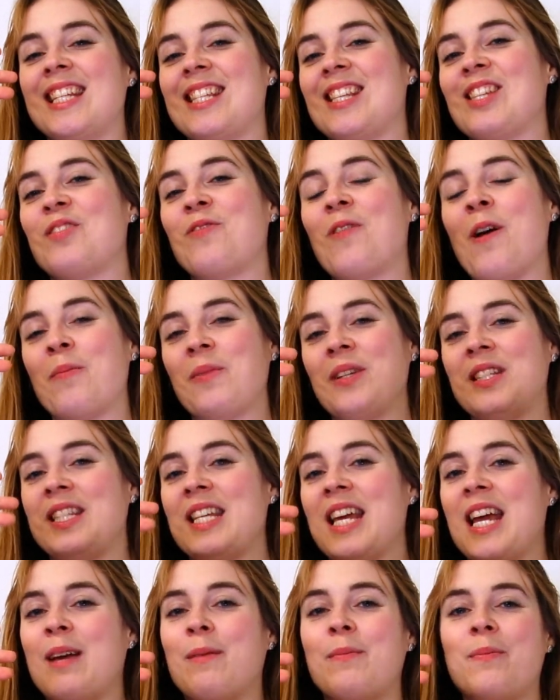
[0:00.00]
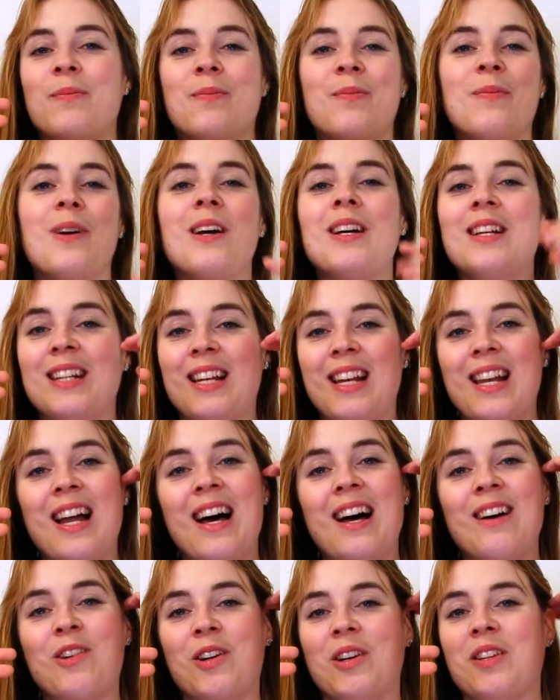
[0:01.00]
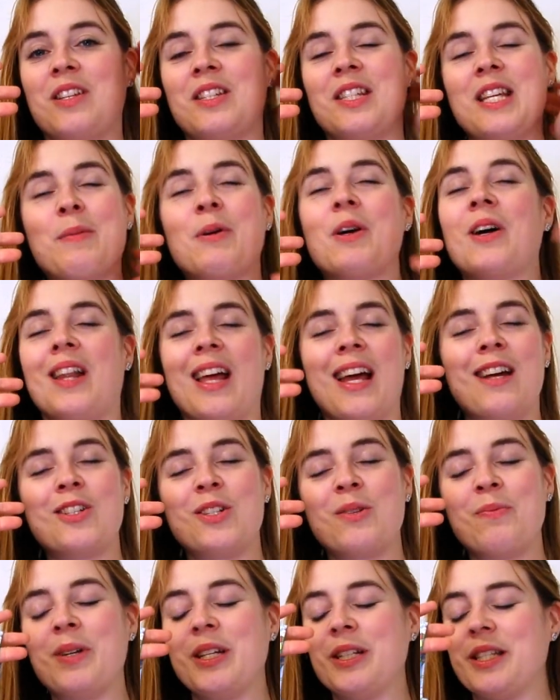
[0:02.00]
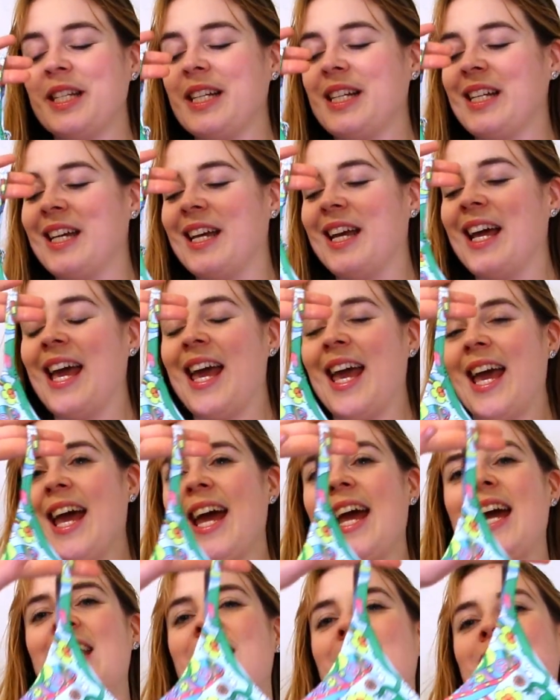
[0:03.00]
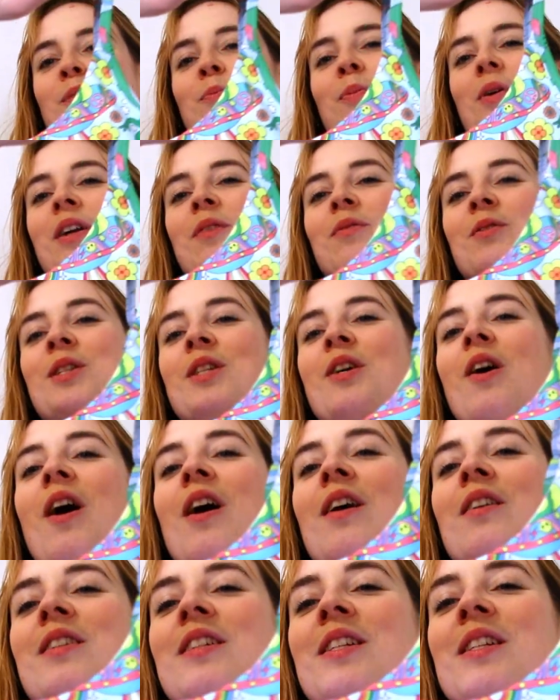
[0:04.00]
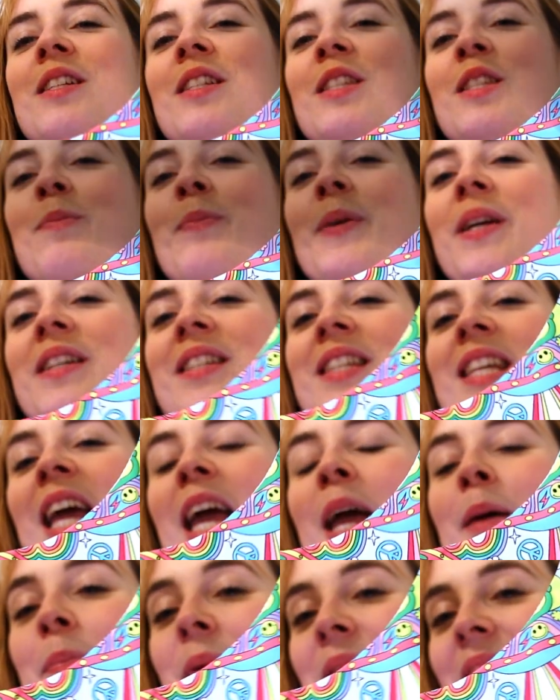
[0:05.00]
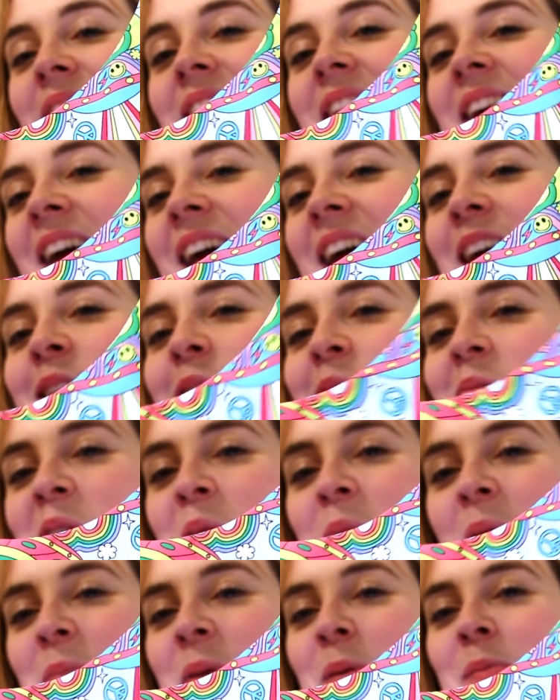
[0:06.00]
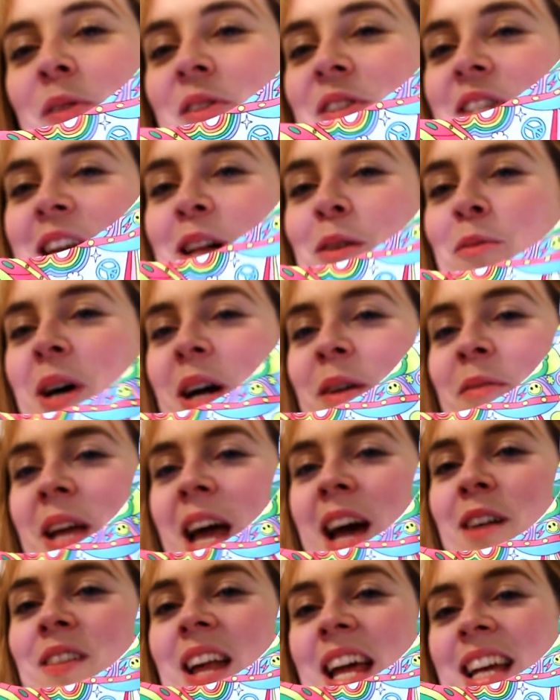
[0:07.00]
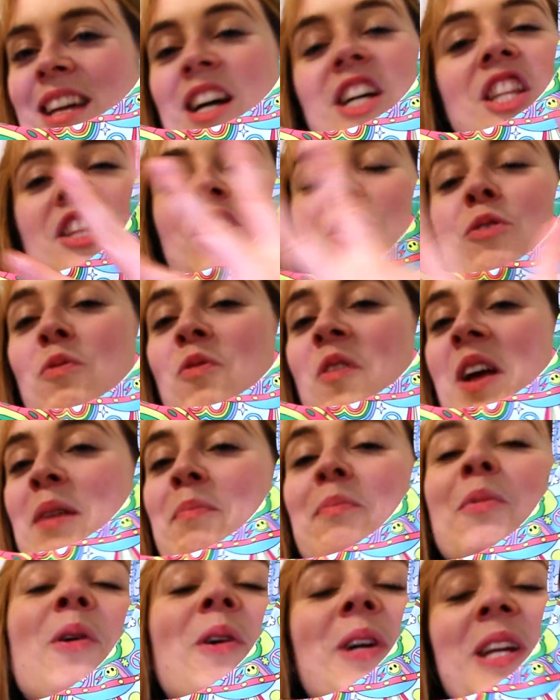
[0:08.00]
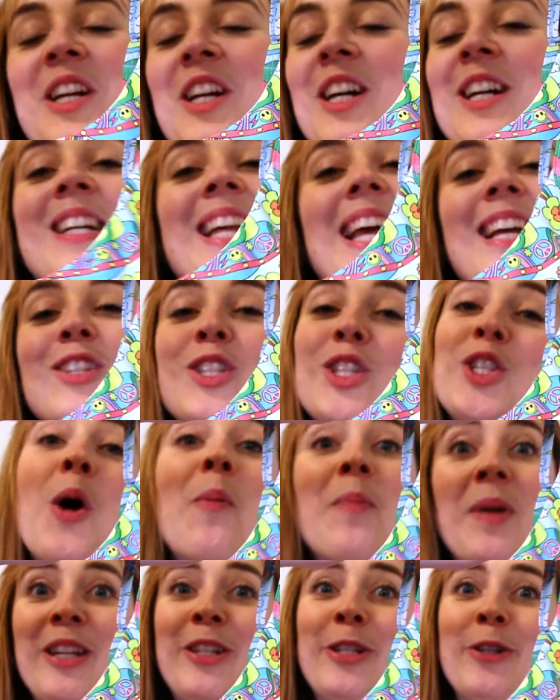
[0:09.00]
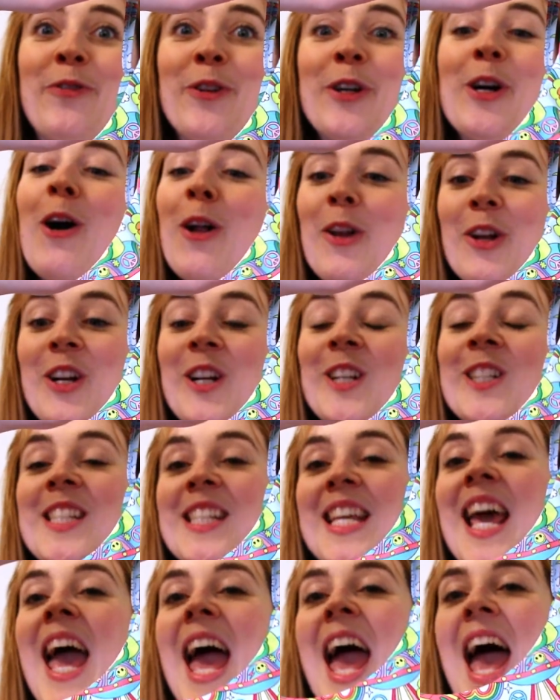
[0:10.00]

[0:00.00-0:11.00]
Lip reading: This is from the same collection basically, and this print was called Space Hippie. You might be able to tell why. We have like the rainbow here, like so many different colors.